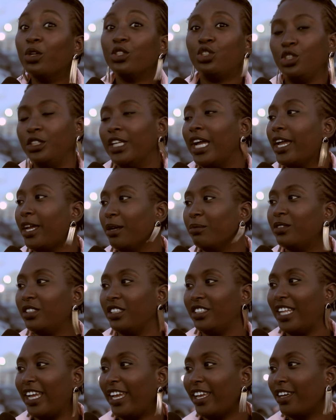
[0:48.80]
want to die
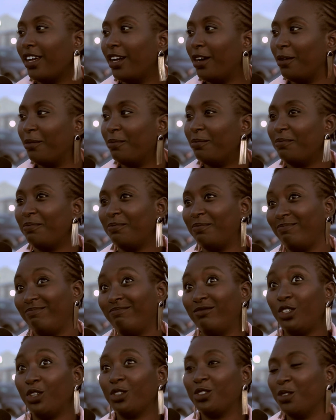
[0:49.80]
empty, like
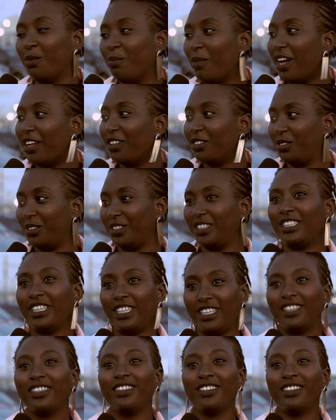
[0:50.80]
Dr. Miles will say.